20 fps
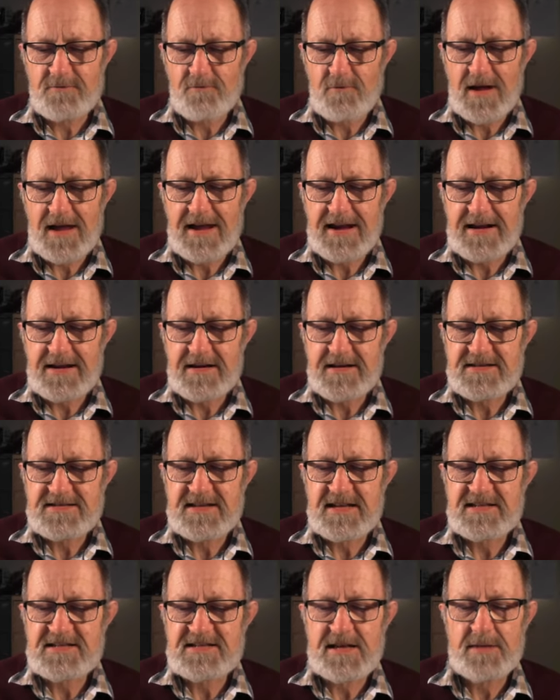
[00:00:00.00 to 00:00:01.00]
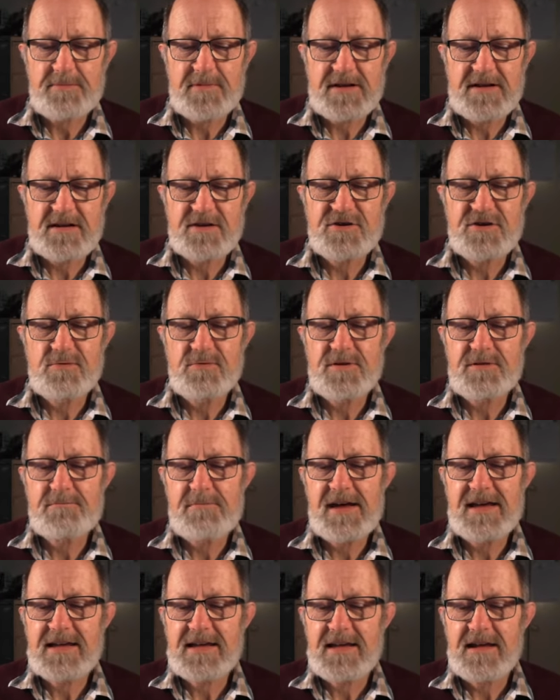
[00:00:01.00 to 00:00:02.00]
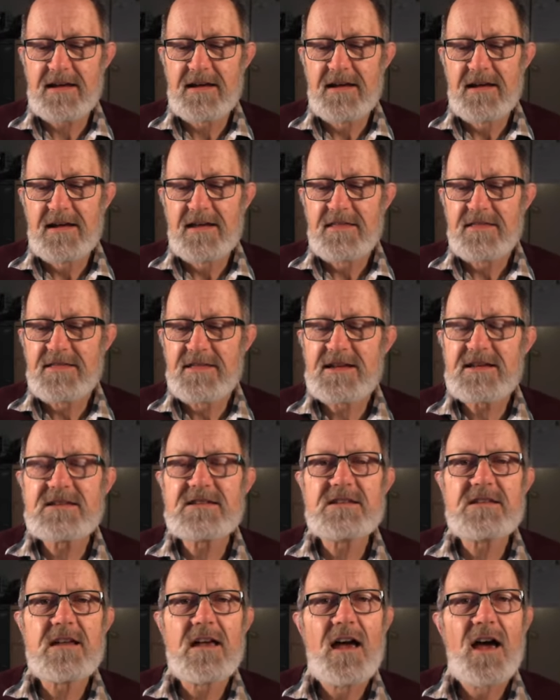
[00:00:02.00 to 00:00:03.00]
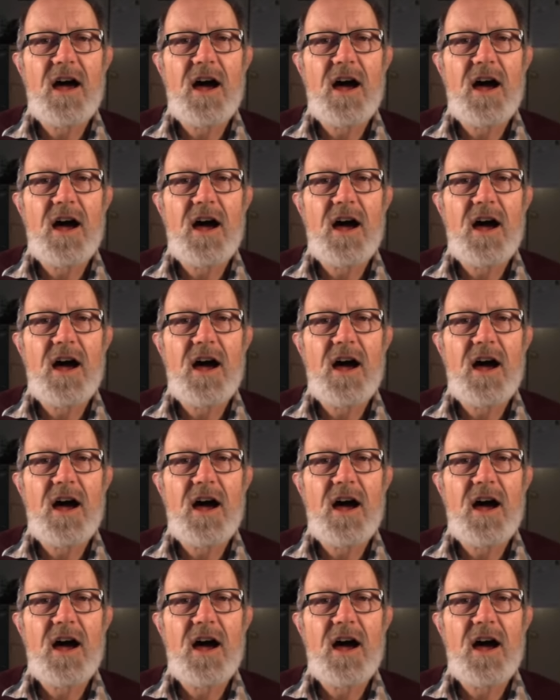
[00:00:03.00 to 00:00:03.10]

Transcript: rain has had something to do with making this